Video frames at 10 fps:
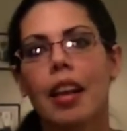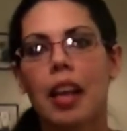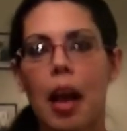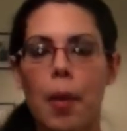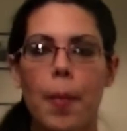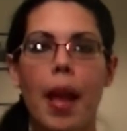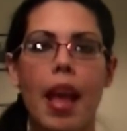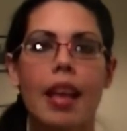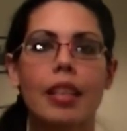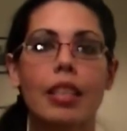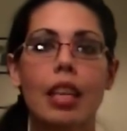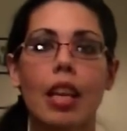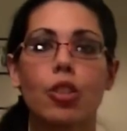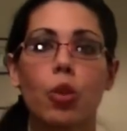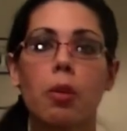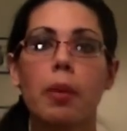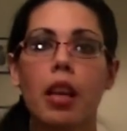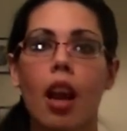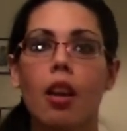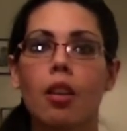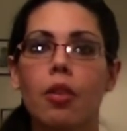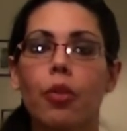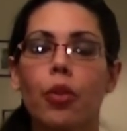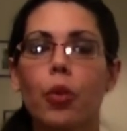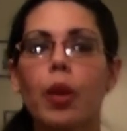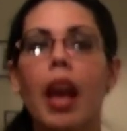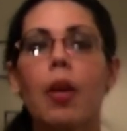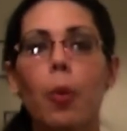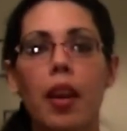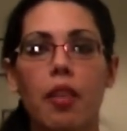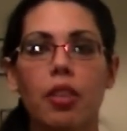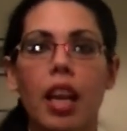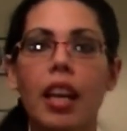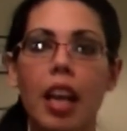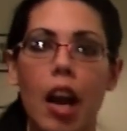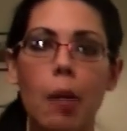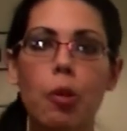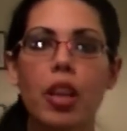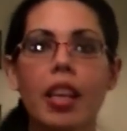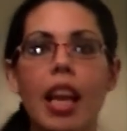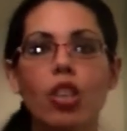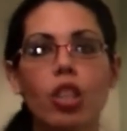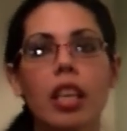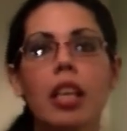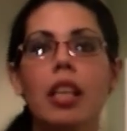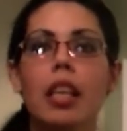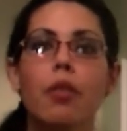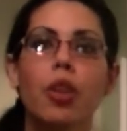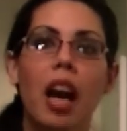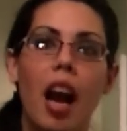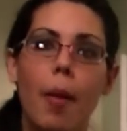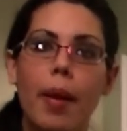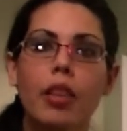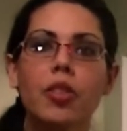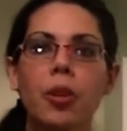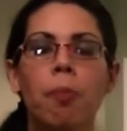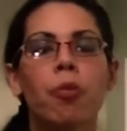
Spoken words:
Come and join me on foodandwhatever.com. You can actually leave your comments.